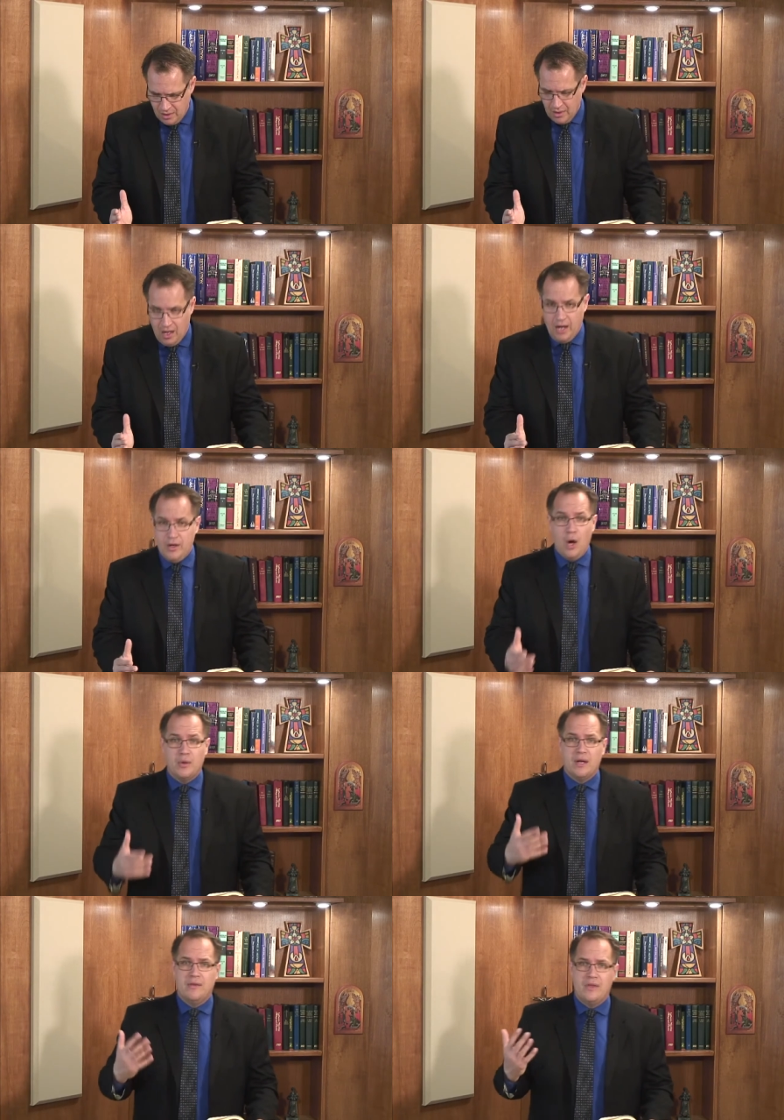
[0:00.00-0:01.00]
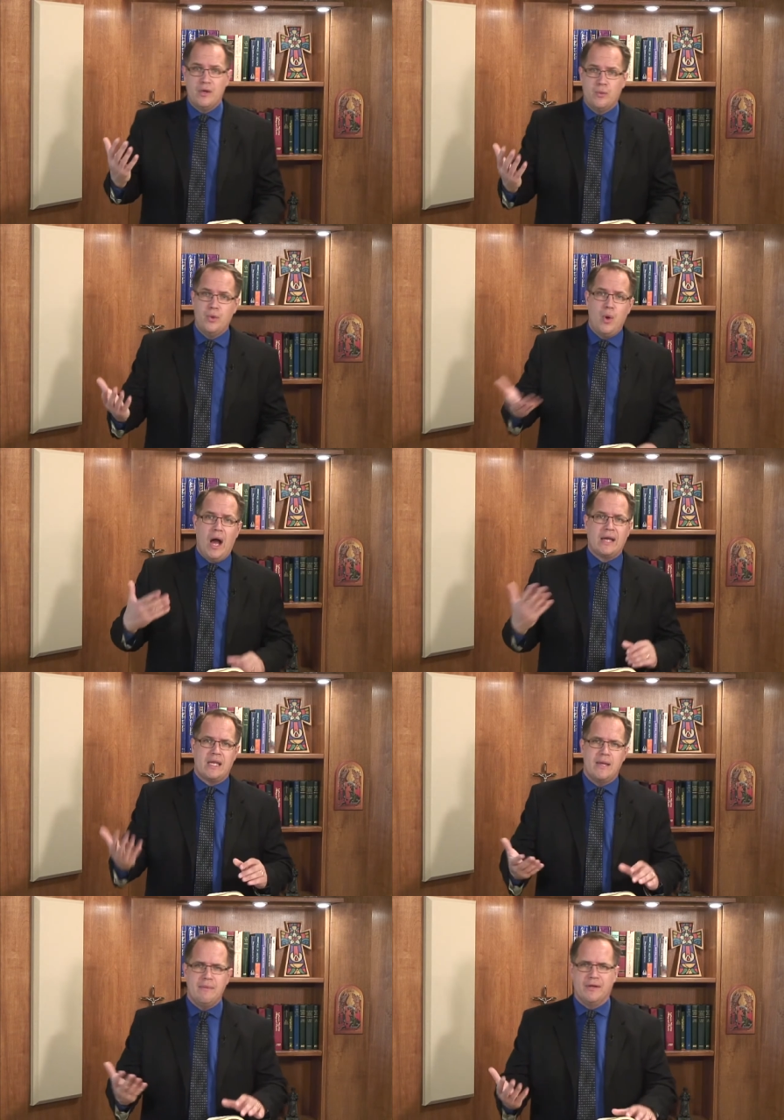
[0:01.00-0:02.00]
Uh, note the Ruach
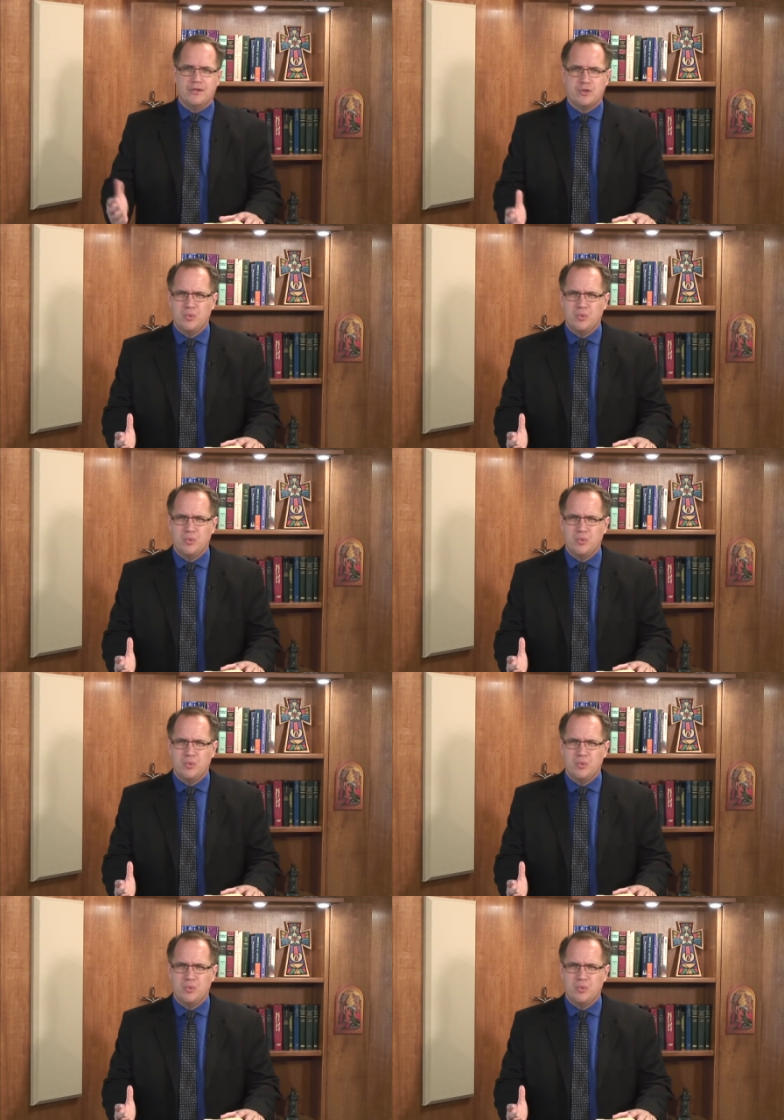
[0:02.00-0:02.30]
image